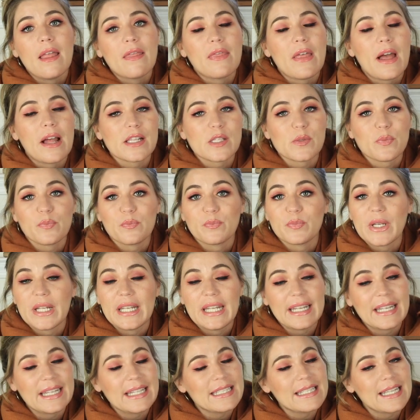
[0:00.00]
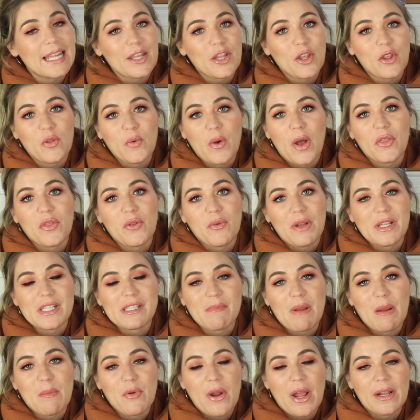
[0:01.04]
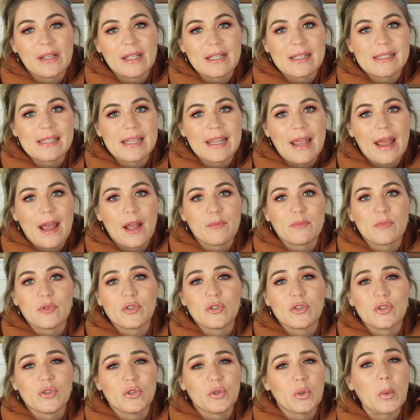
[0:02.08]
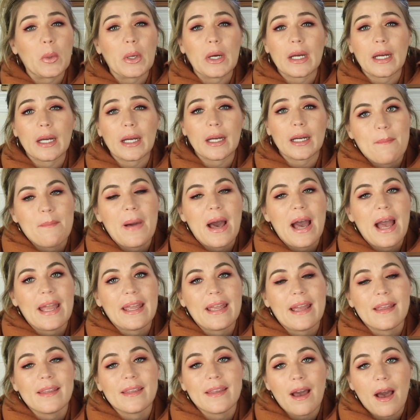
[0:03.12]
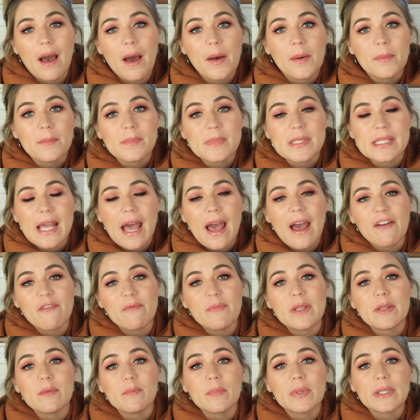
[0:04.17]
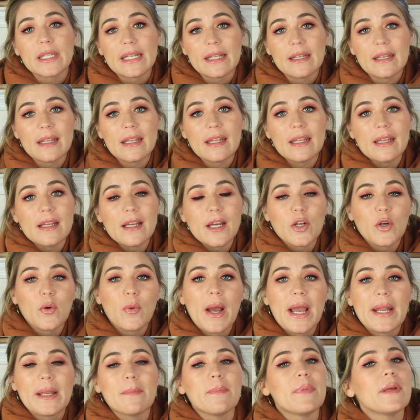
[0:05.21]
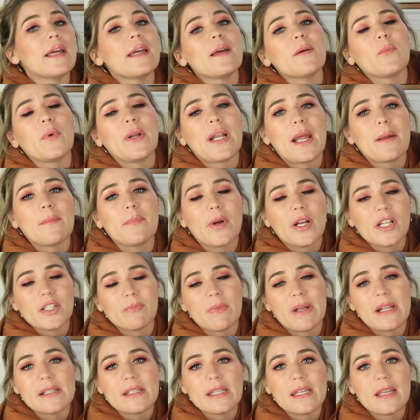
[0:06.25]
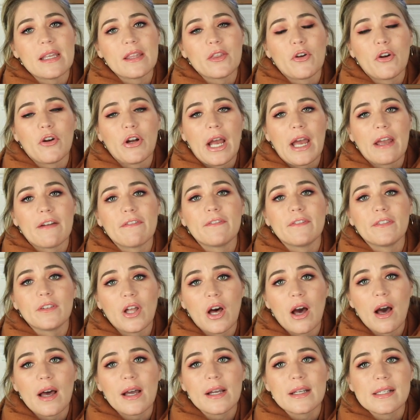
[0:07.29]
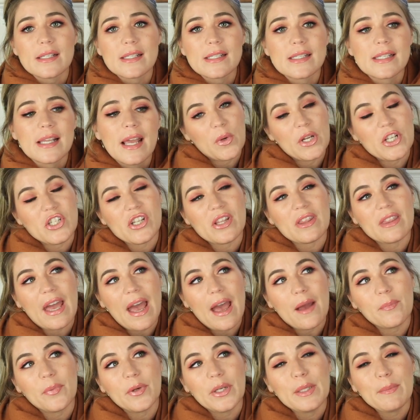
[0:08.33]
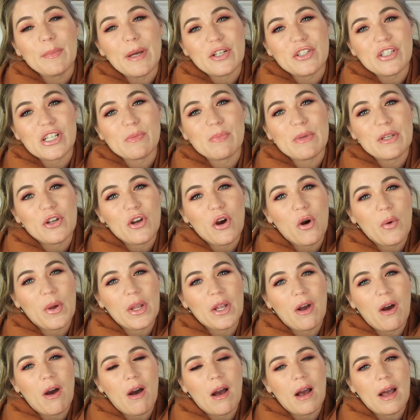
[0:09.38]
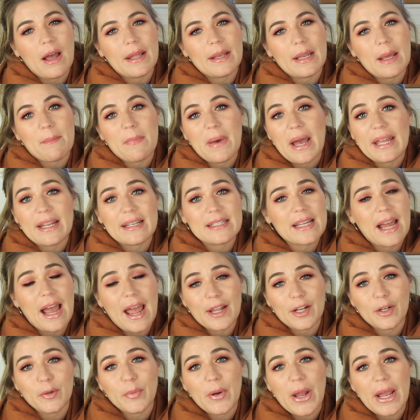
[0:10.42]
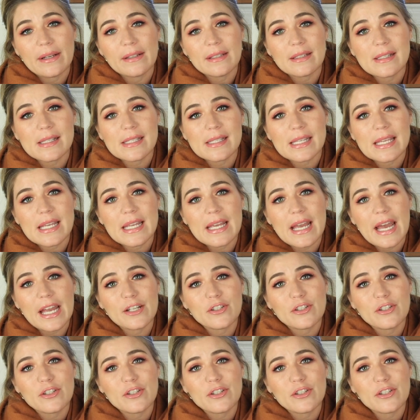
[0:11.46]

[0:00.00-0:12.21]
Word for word: That's going to continue throughout the rest of my pregnancy, I'm sure. My gums have been bleeding quite a bit when I brush my teeth or I floss, which that pretty much has been going on my entire pregnancy.